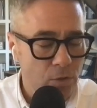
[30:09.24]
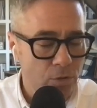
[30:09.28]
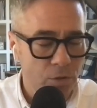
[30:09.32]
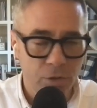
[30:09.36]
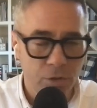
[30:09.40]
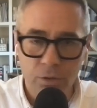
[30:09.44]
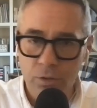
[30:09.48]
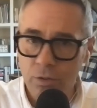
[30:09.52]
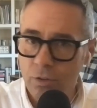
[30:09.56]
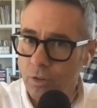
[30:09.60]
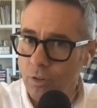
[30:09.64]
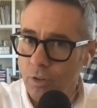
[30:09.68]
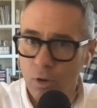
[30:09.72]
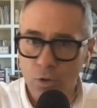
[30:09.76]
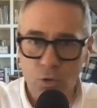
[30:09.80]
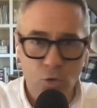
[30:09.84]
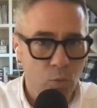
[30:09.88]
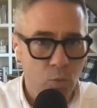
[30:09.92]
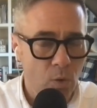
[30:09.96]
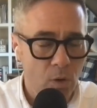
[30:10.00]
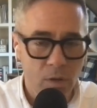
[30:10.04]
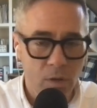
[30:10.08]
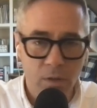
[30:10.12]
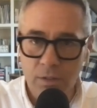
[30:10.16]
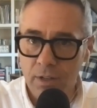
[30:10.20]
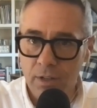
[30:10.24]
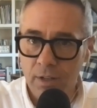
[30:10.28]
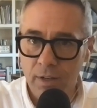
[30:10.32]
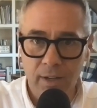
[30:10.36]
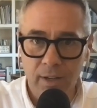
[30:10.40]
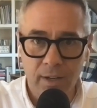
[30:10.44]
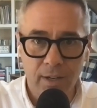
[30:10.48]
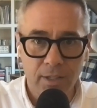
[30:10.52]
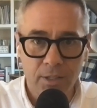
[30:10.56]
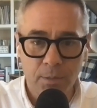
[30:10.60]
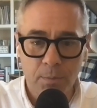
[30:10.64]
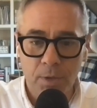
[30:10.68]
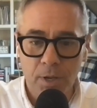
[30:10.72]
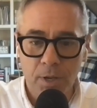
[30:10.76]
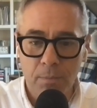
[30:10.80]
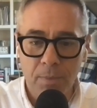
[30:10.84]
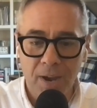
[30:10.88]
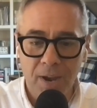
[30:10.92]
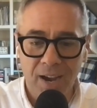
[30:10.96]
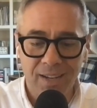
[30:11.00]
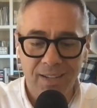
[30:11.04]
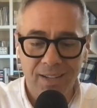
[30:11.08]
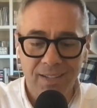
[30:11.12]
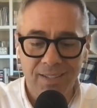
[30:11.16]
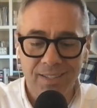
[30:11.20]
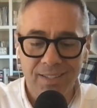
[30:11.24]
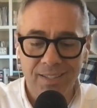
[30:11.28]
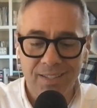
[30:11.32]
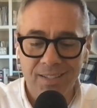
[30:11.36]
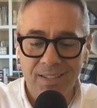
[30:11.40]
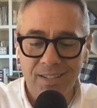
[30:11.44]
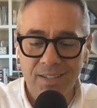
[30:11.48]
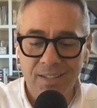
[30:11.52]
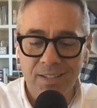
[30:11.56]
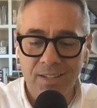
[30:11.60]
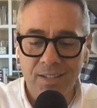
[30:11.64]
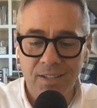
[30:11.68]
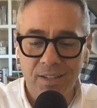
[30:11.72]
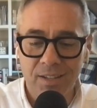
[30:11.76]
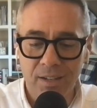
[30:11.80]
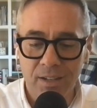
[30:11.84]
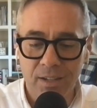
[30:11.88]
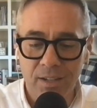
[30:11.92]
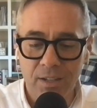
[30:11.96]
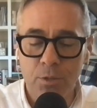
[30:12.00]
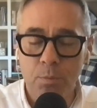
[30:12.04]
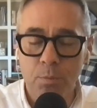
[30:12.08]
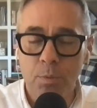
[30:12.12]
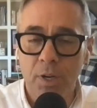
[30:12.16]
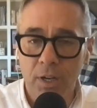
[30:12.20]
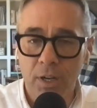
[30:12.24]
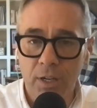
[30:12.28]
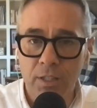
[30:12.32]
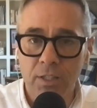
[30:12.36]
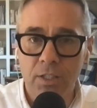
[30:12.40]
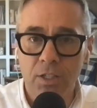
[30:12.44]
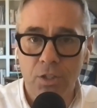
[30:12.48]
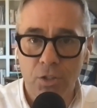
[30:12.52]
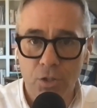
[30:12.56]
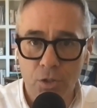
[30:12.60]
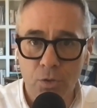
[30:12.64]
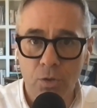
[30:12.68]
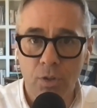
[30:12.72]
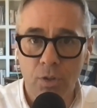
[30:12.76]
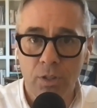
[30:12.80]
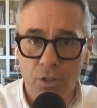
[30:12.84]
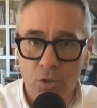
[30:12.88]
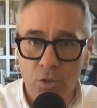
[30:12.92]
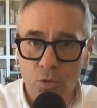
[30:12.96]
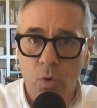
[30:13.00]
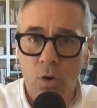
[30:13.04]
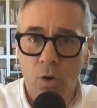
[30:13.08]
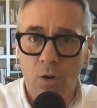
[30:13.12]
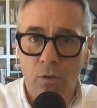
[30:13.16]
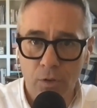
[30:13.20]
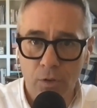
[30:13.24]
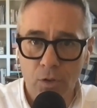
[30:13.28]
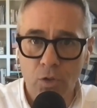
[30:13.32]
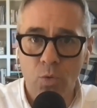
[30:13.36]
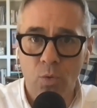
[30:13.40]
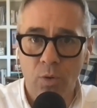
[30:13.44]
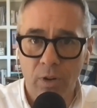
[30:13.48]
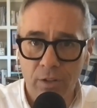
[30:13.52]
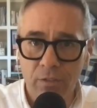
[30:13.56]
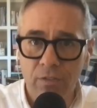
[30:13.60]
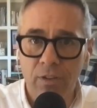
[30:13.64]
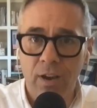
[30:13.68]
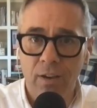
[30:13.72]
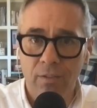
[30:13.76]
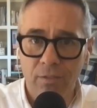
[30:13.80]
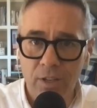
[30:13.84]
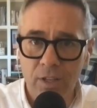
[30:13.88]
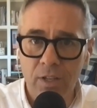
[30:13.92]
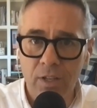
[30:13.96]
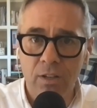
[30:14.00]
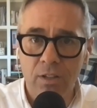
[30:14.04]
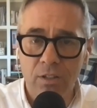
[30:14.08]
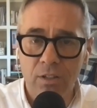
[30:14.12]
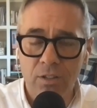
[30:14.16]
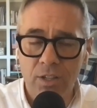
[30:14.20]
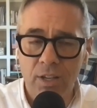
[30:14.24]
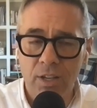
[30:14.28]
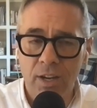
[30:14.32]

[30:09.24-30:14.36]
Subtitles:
truth to those words. And it has been my consistent experience in doing this work for 25 years.